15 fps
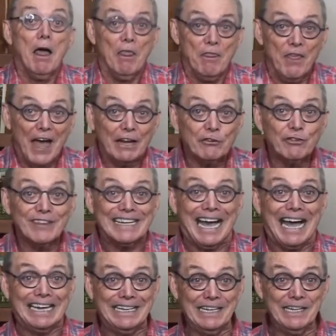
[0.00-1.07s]
That's the
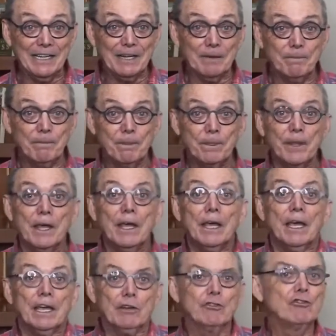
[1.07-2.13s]
idea.
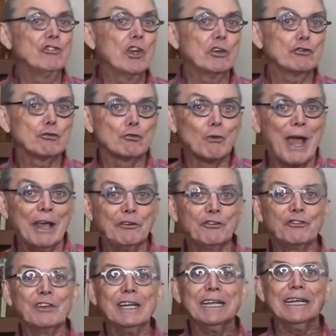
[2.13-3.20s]
It's just
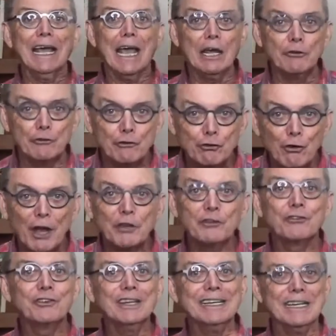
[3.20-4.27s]
resting and
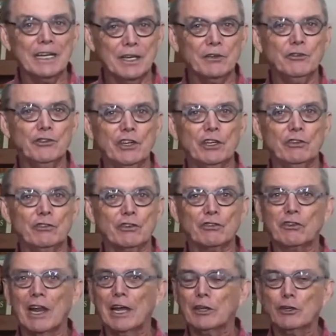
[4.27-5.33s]
trusting in
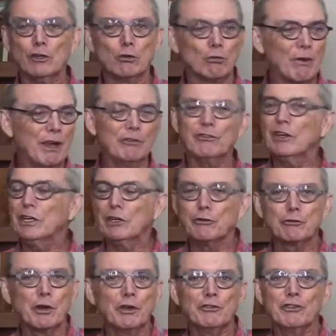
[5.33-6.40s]
Jesus like you're resting
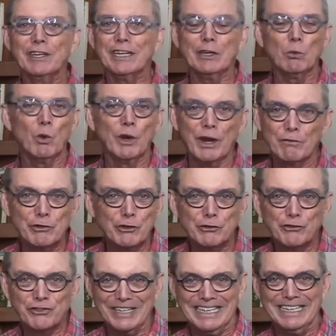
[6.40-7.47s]
and trusting in whatever you're
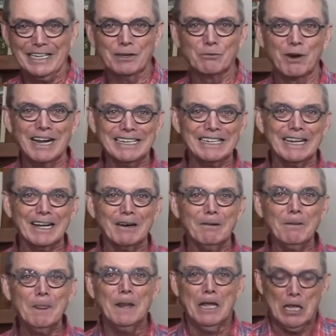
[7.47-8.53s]
sitting in right
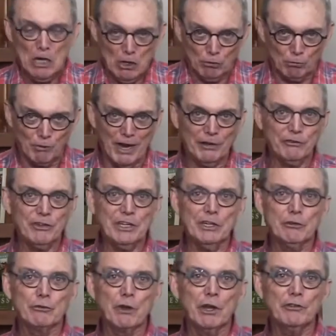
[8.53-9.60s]
now. Resting
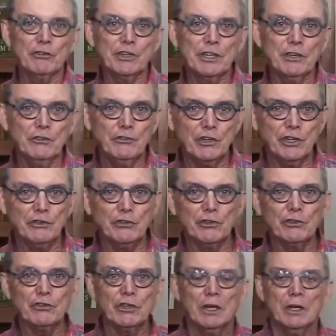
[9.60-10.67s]
and trusting in
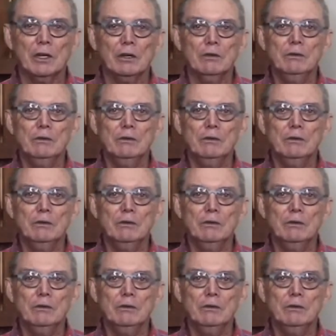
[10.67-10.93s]
Jesus